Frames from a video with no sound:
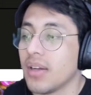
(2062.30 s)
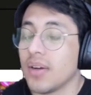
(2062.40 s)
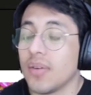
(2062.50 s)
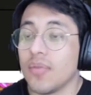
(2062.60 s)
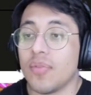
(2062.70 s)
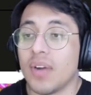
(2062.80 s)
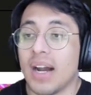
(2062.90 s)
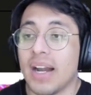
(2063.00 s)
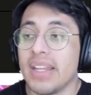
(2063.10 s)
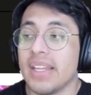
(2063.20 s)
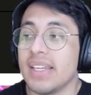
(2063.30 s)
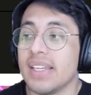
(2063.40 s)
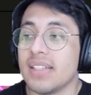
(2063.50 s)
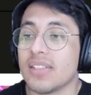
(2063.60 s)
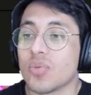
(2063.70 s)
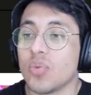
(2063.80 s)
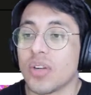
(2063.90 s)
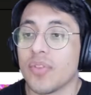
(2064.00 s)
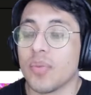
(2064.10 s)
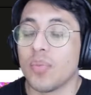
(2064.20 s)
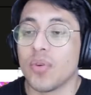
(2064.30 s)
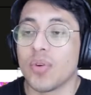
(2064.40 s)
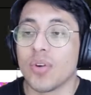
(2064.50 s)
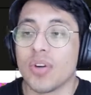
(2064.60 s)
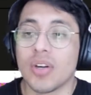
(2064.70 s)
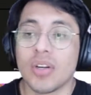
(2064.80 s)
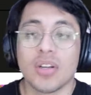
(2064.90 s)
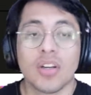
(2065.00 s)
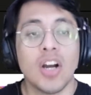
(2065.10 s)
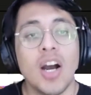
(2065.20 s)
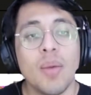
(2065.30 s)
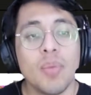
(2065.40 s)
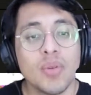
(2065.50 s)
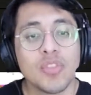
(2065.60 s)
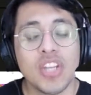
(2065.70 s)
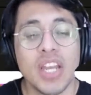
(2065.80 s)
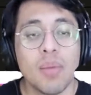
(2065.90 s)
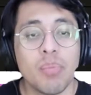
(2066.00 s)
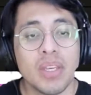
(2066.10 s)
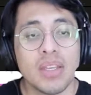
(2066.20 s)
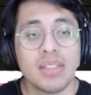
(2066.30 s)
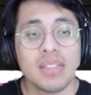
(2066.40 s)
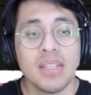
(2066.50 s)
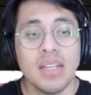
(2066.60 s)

Vi is one of the more combo champions.